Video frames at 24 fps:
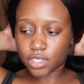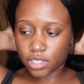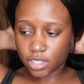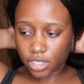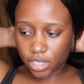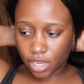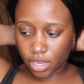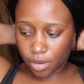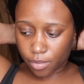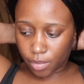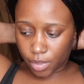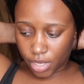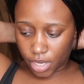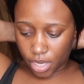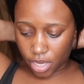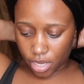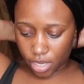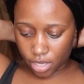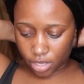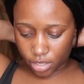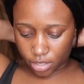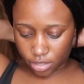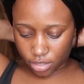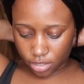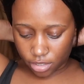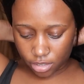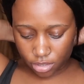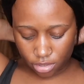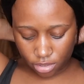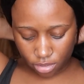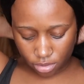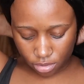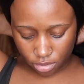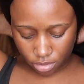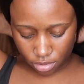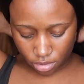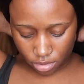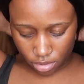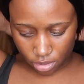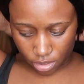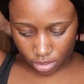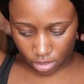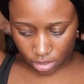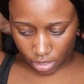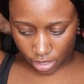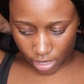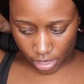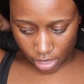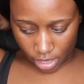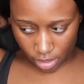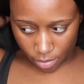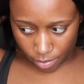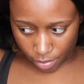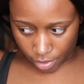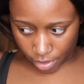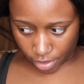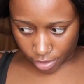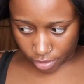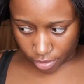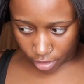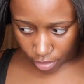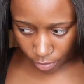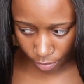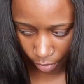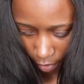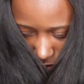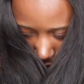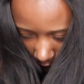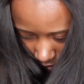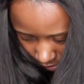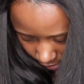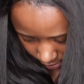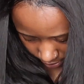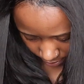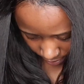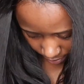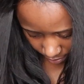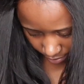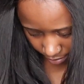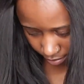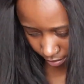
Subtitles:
this again because that apparently ruined it.